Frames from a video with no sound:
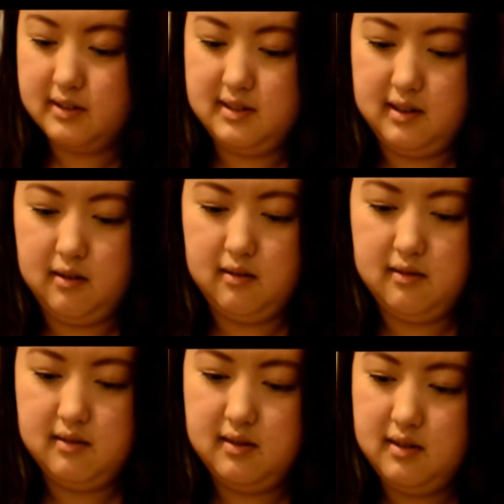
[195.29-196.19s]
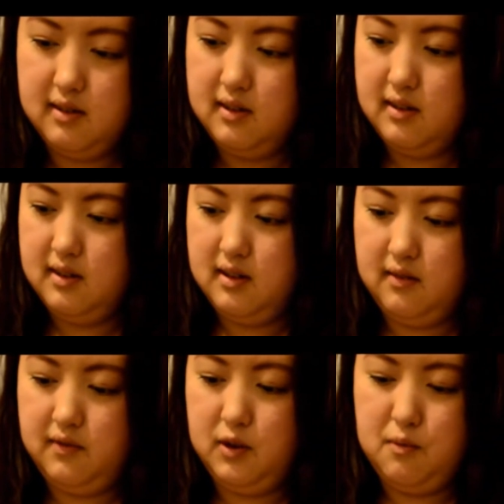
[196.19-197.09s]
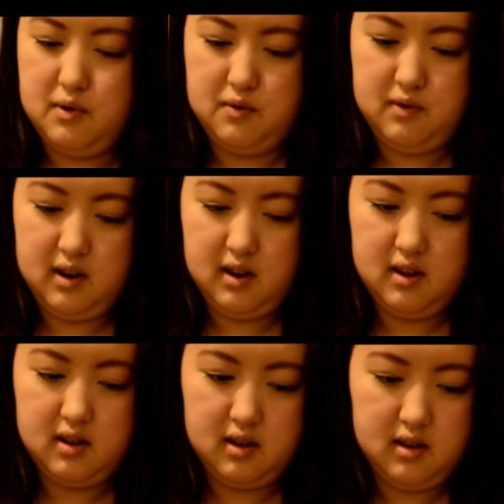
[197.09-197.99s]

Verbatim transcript: so if you're wondering.